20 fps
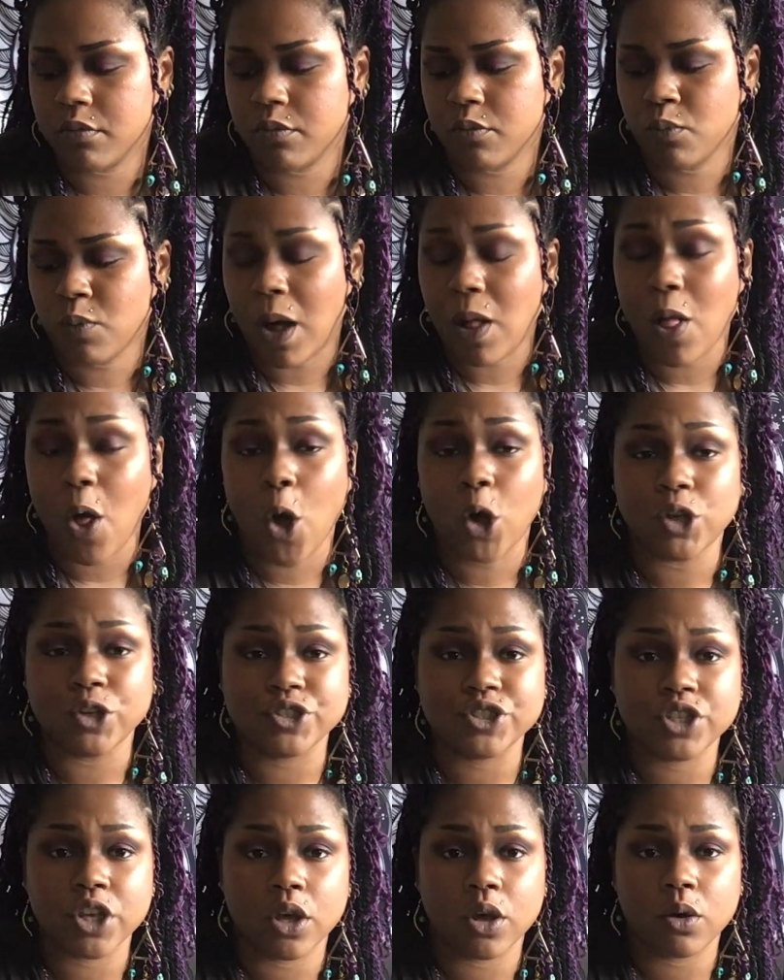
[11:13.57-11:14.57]
while
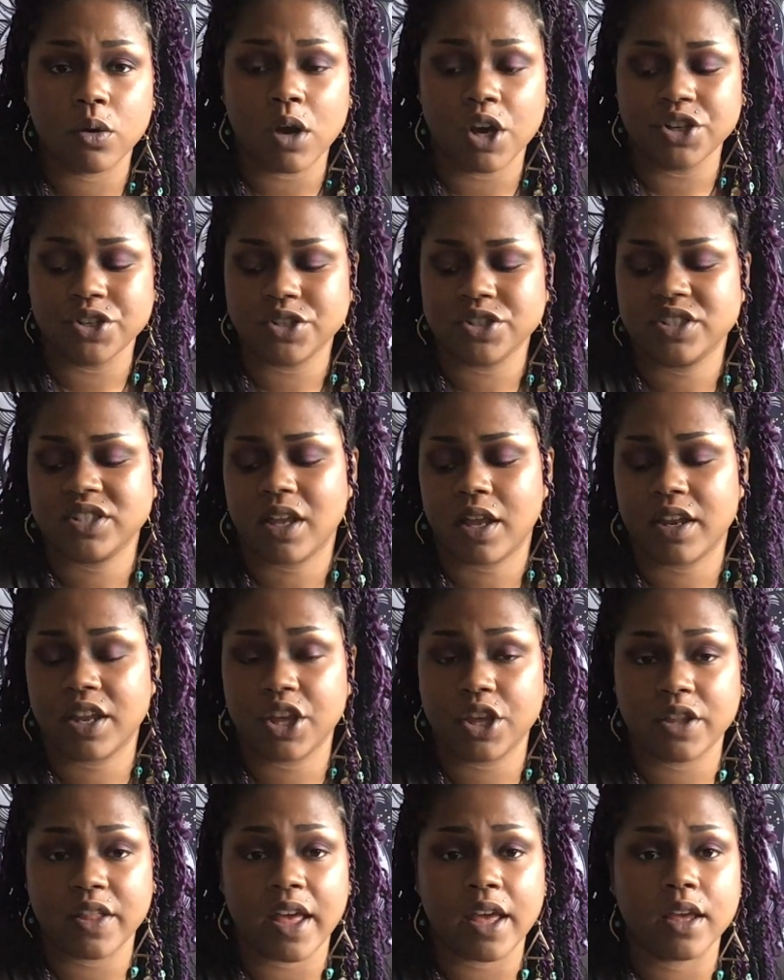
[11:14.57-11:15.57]
also
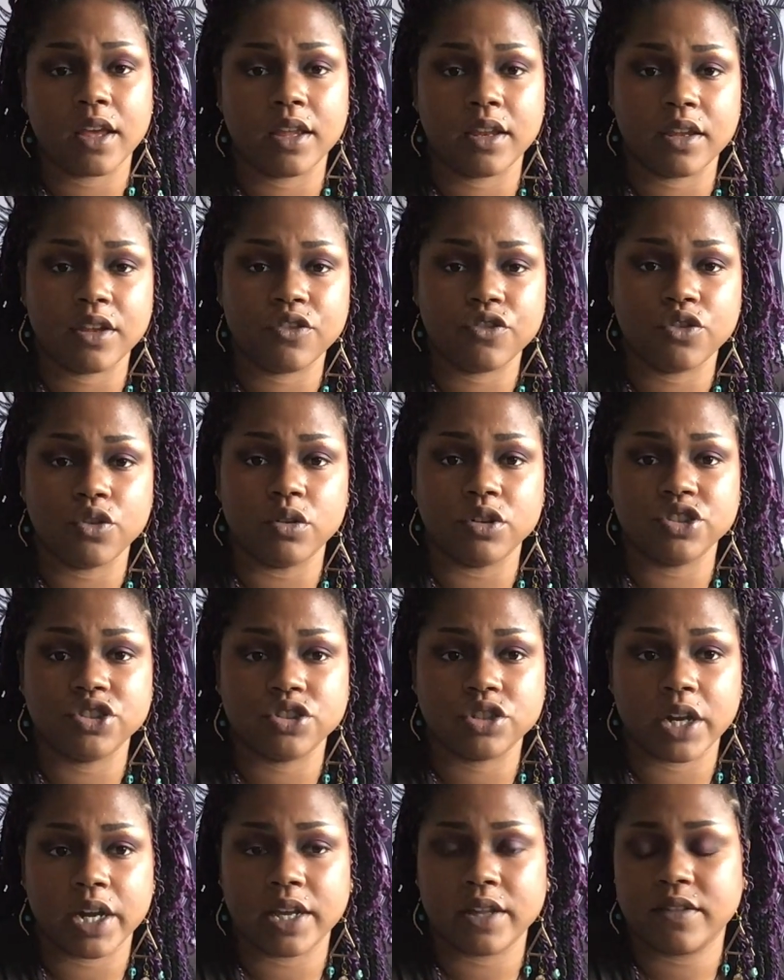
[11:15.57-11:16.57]
understanding that it is your
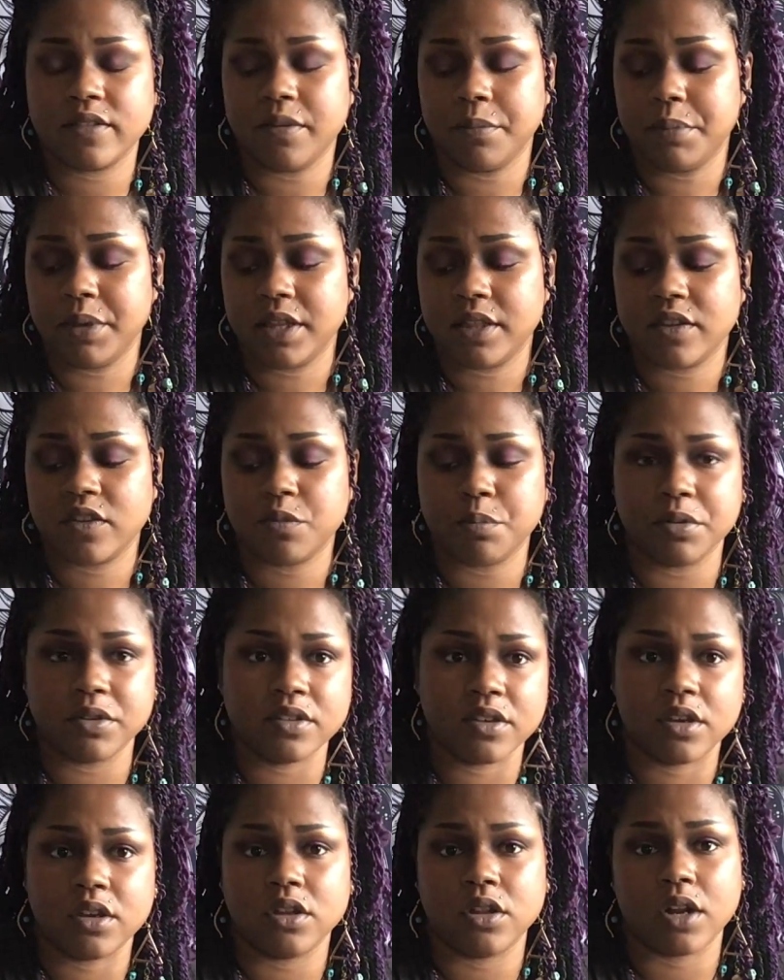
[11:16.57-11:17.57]
strength to be this
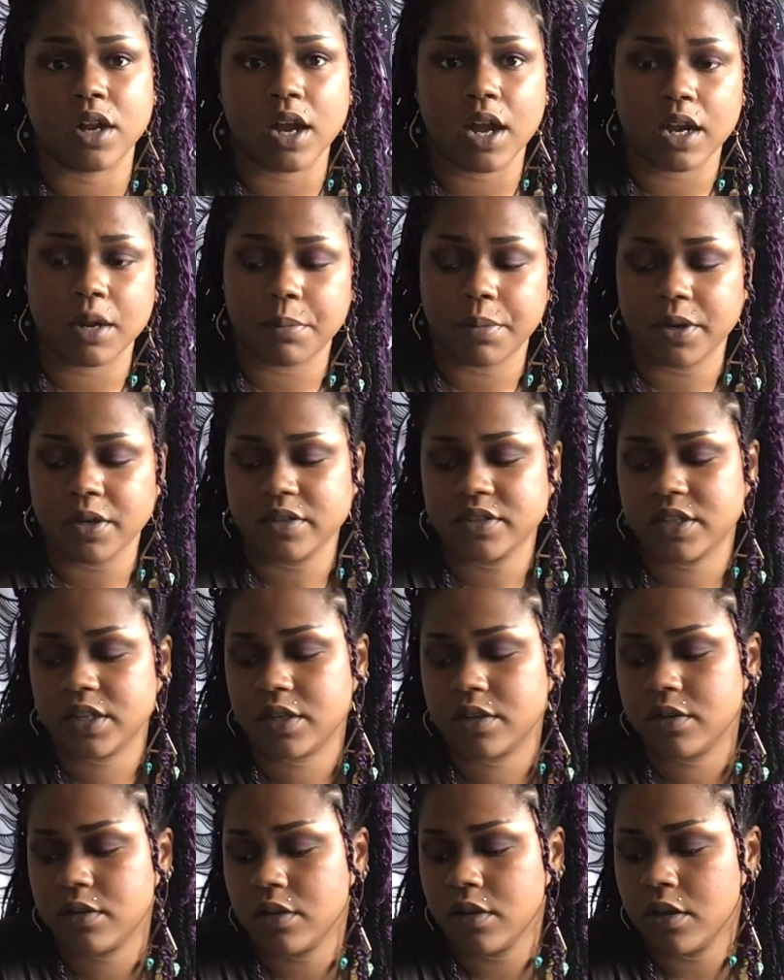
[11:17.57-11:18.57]
particular kind of
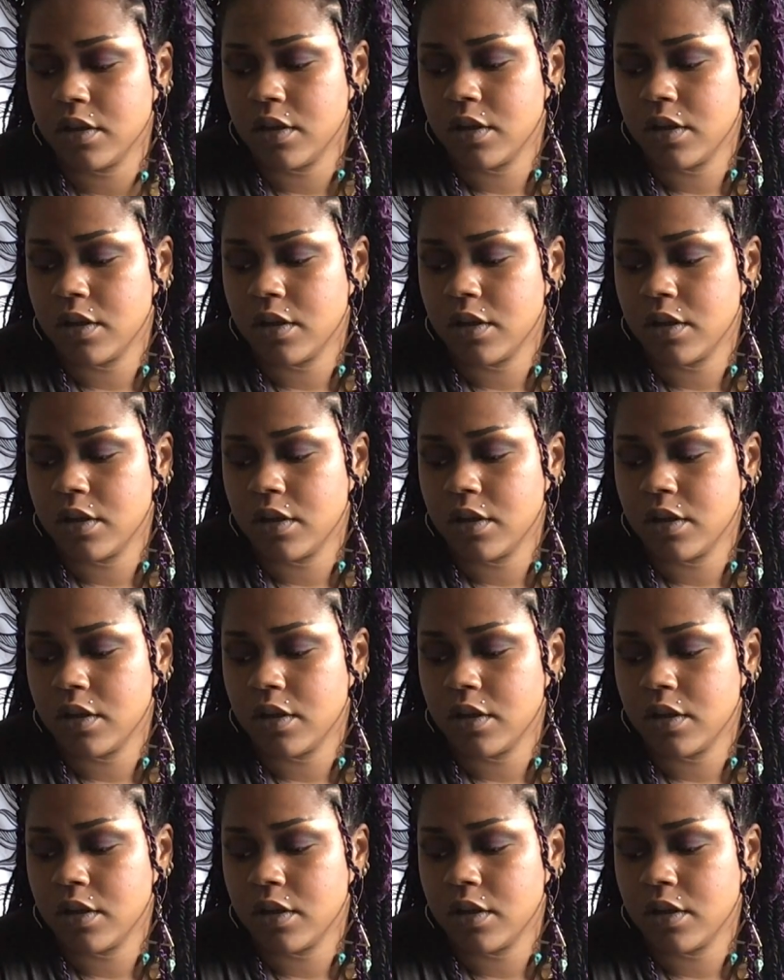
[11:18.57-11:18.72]
person.